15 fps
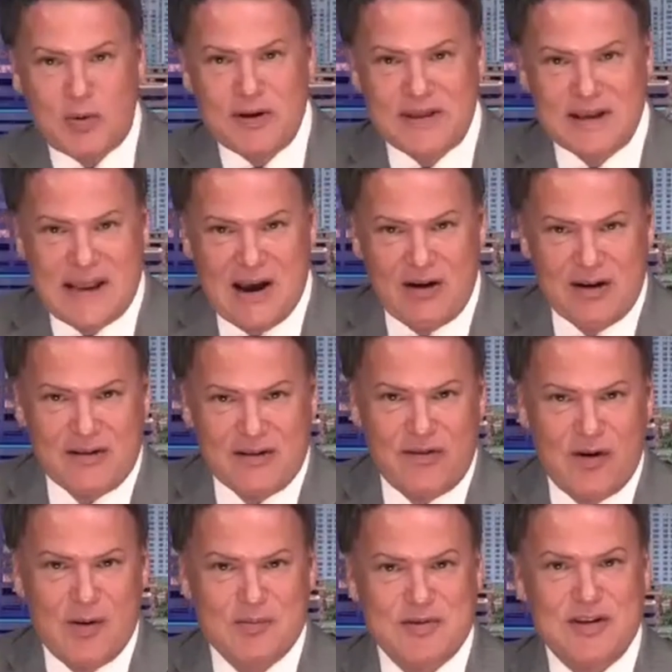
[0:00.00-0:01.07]
with accounting
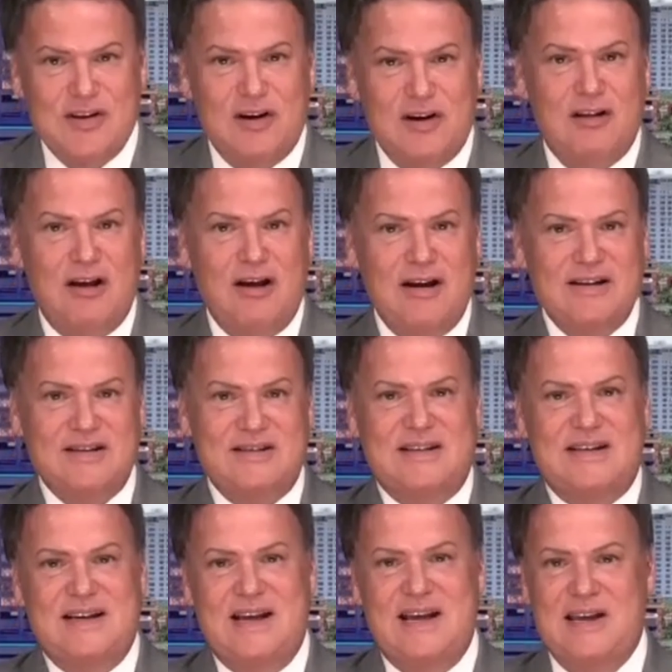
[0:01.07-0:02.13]
firms and their clients,
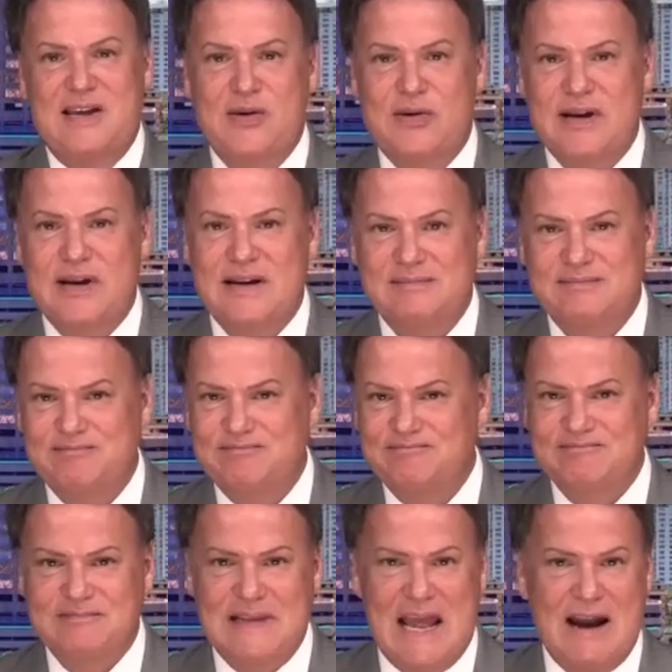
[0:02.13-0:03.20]
you get
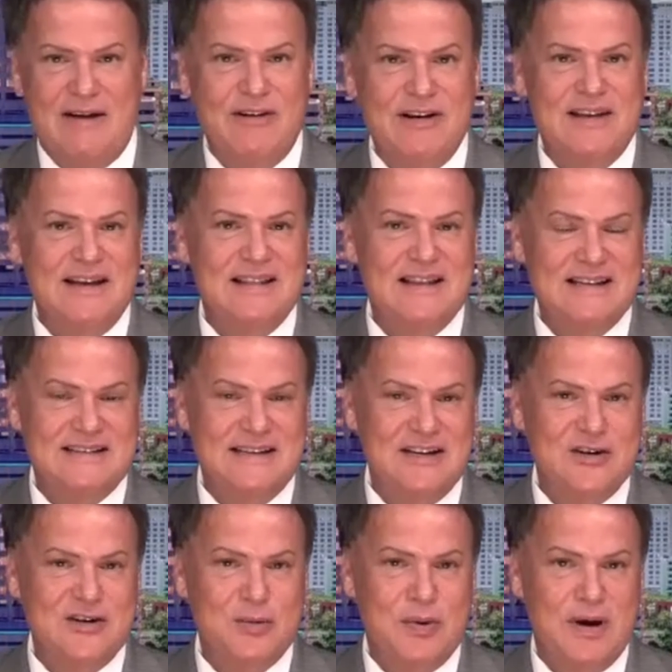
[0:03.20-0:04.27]
everything they send
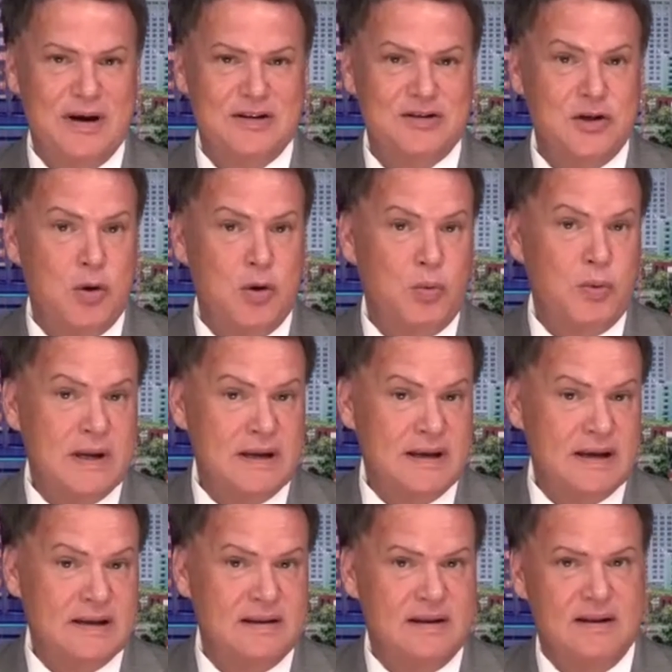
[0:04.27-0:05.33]
your way. So we
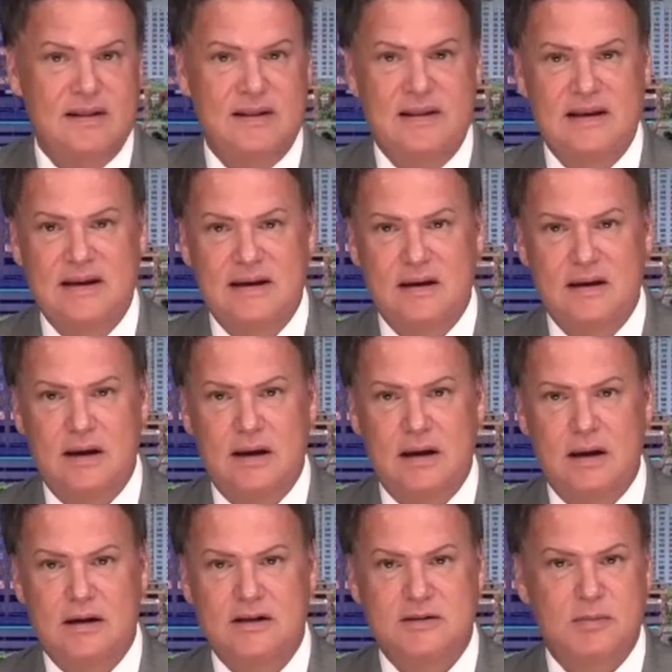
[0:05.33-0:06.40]
get the
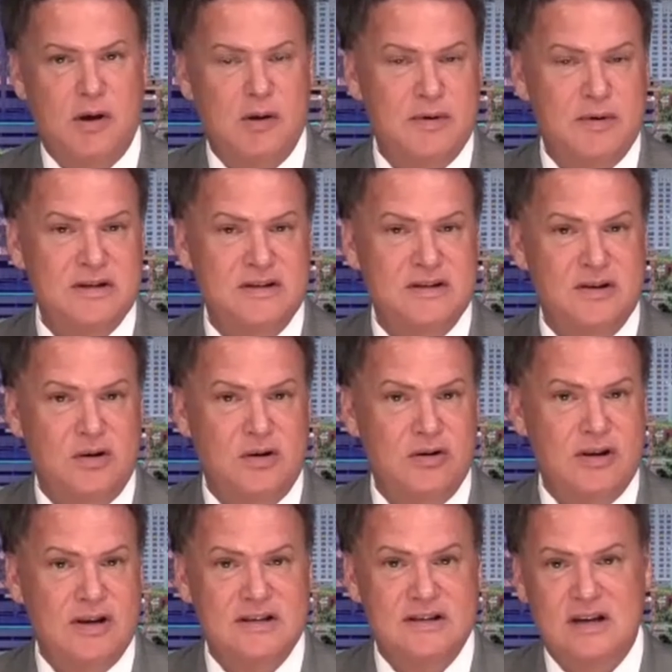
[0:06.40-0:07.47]
small business owner
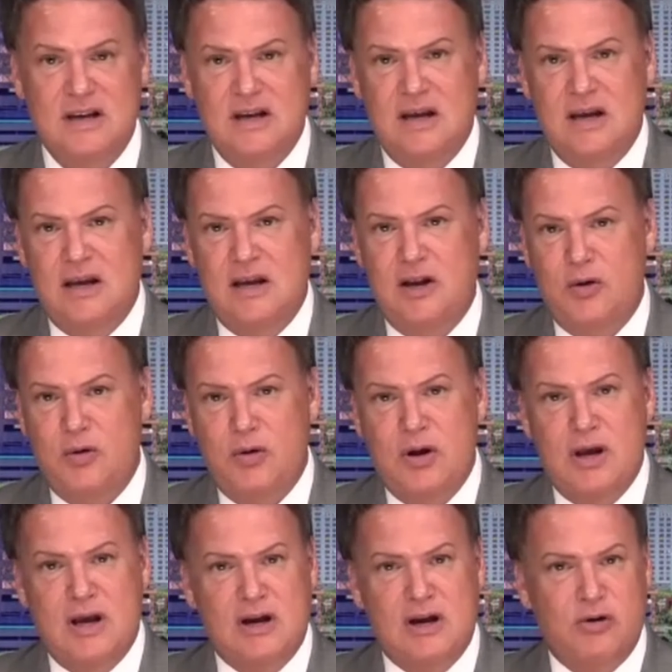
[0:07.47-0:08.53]
that's,
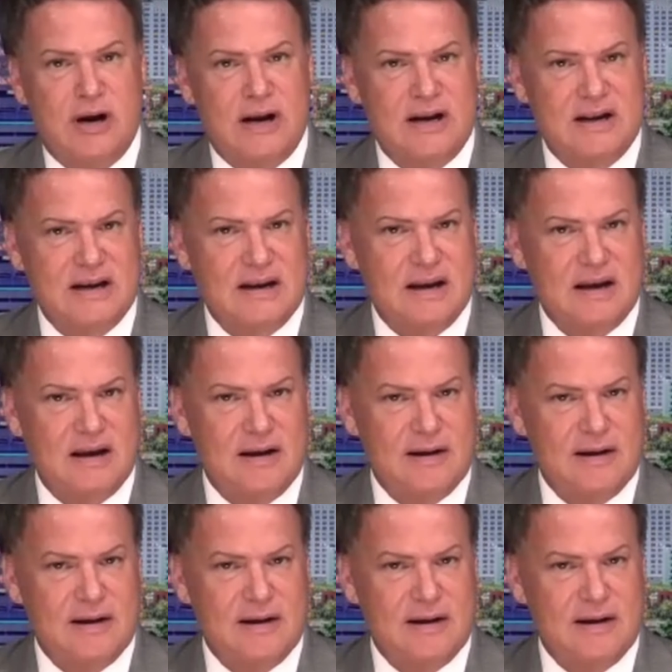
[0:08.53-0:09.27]
creating,